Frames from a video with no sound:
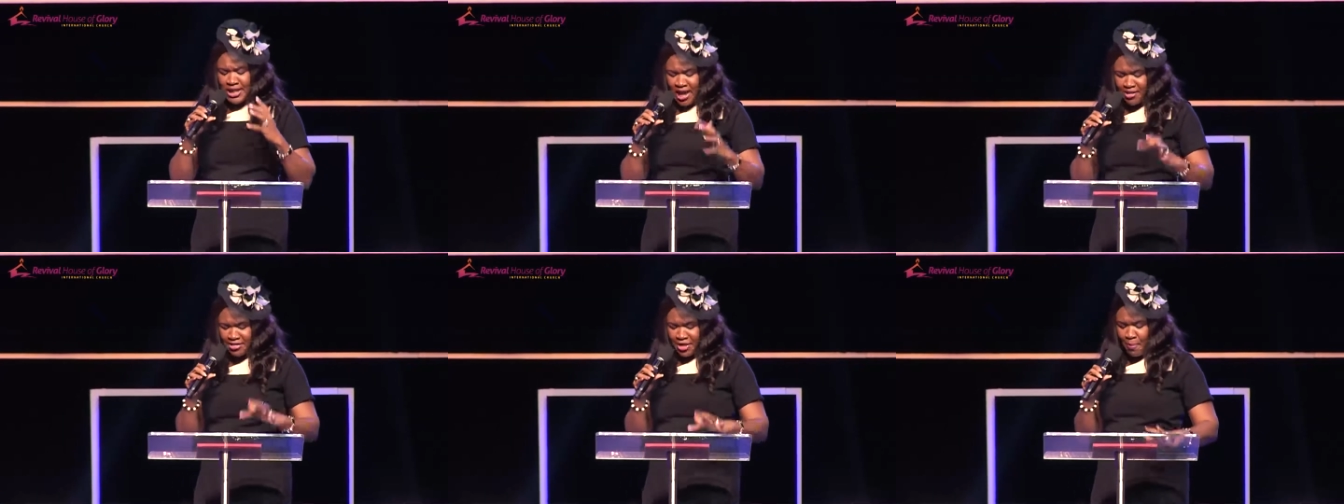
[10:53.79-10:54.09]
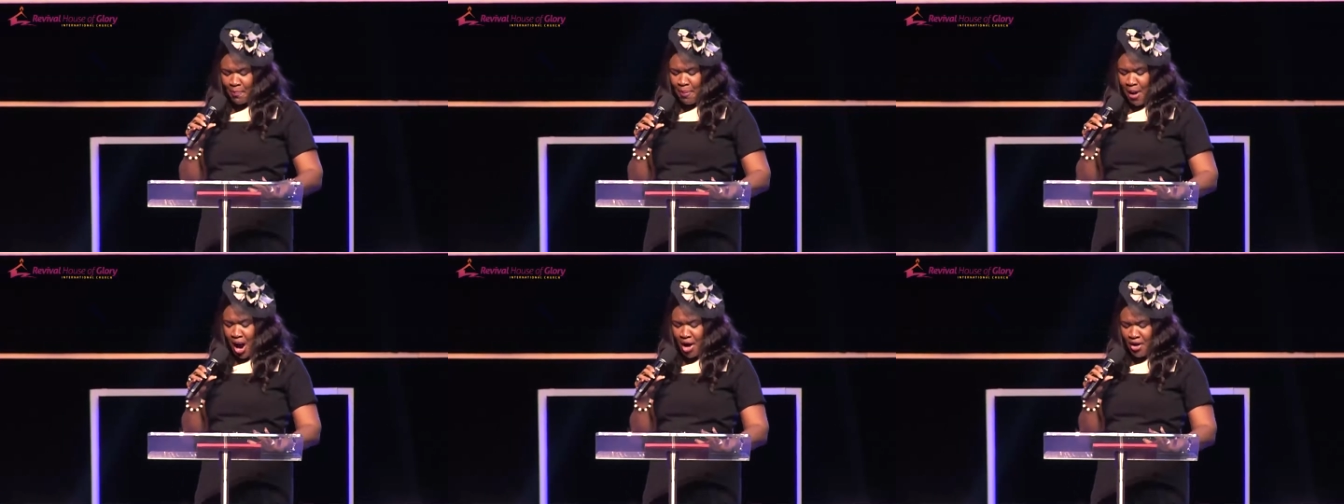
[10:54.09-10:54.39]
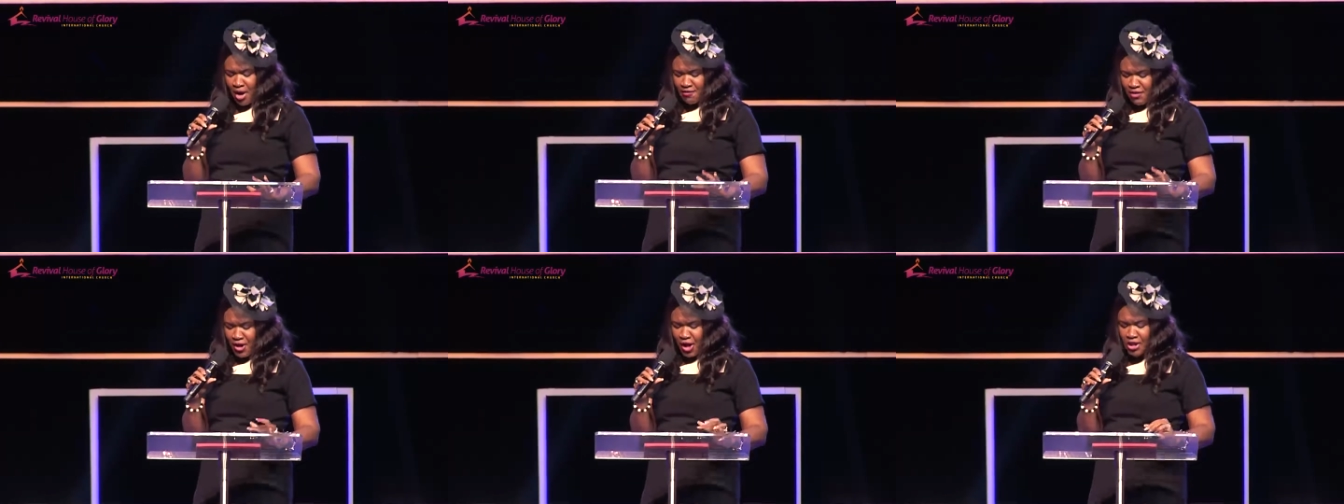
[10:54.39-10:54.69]
and the power
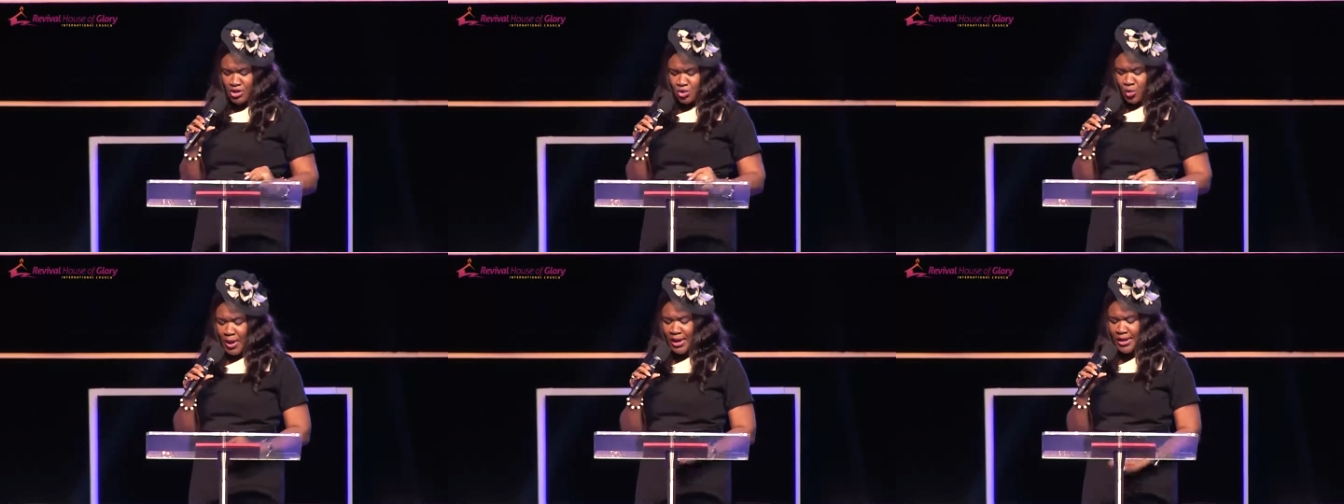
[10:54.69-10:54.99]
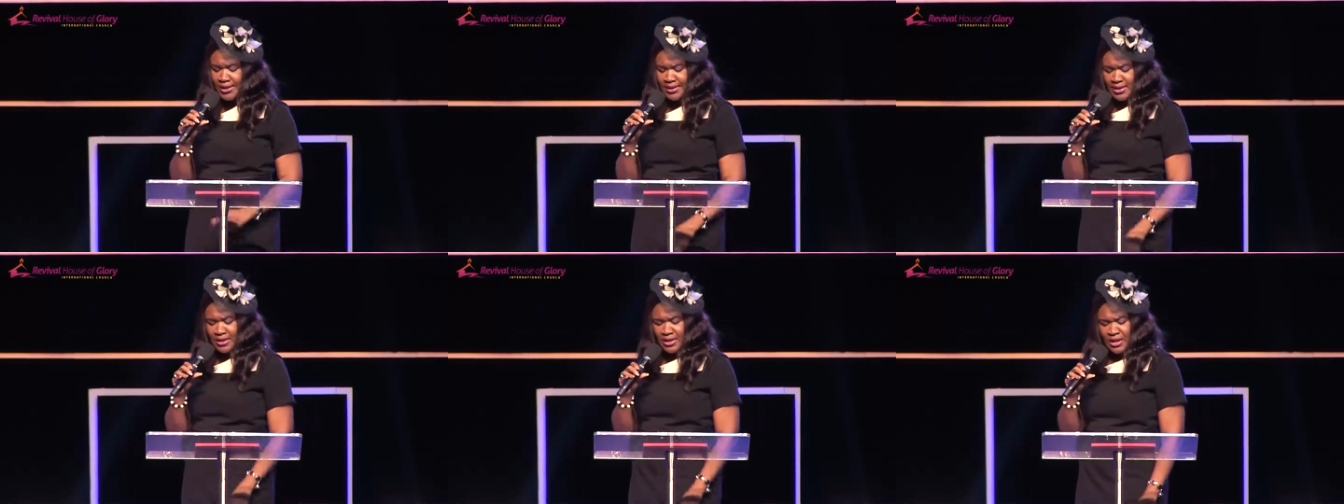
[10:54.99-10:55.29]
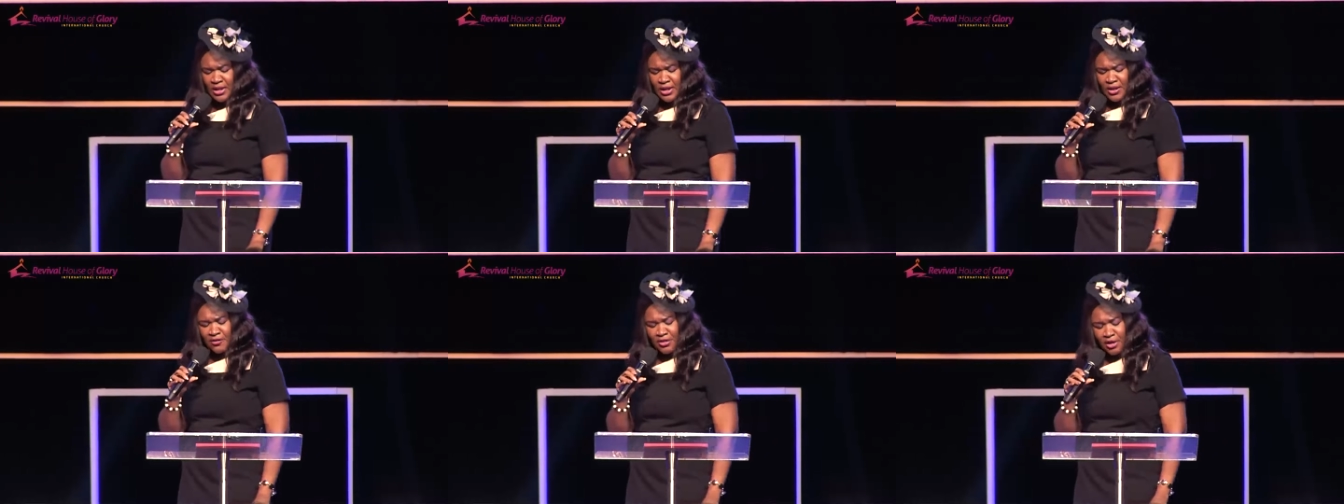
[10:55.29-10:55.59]
of God's word.
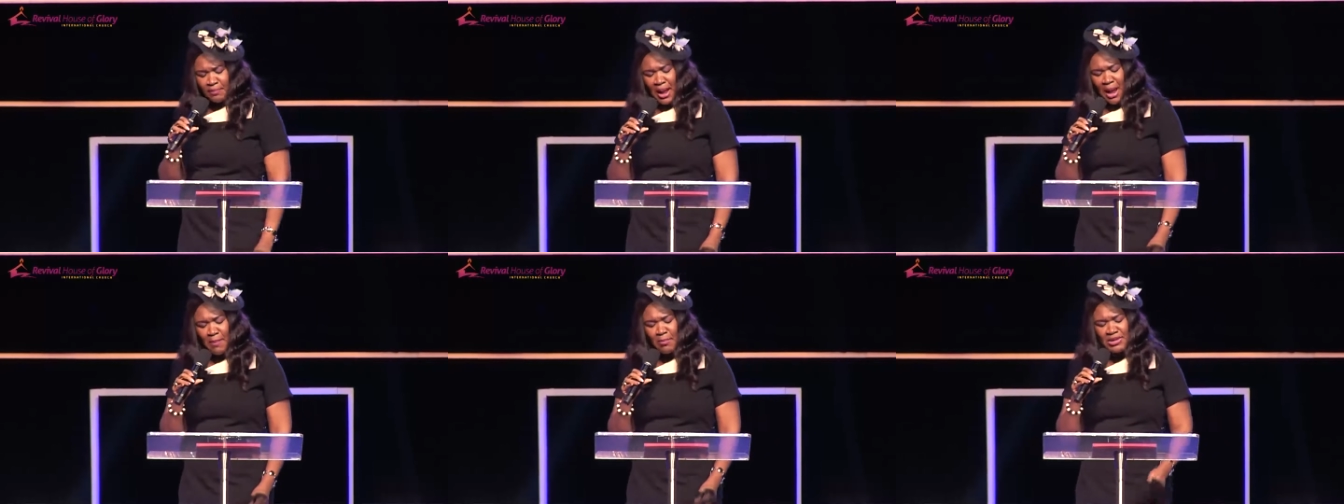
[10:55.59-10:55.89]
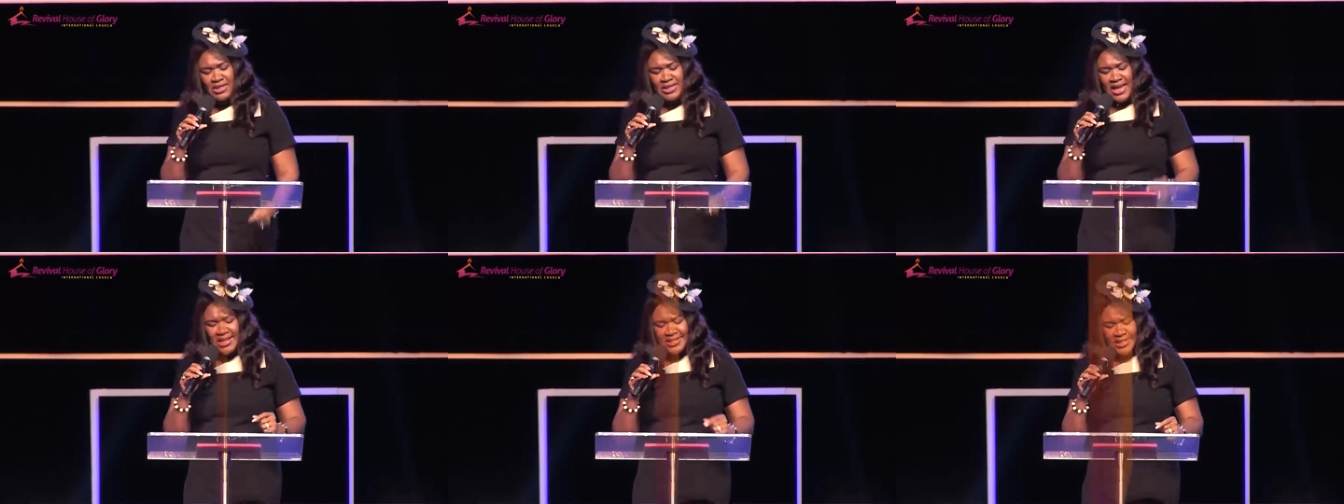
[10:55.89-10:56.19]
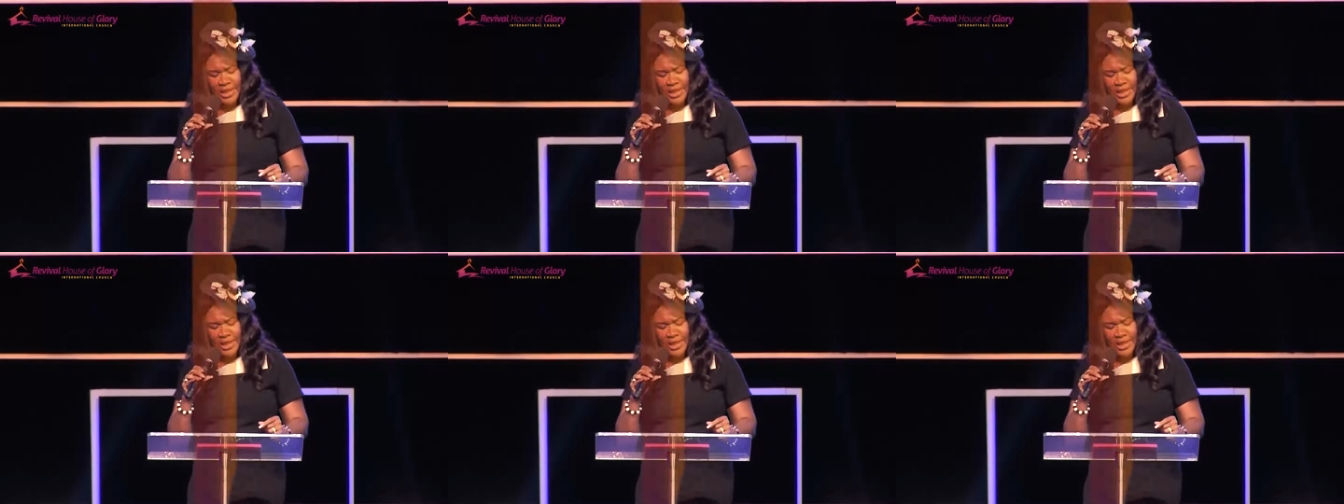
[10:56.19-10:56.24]
The Bible says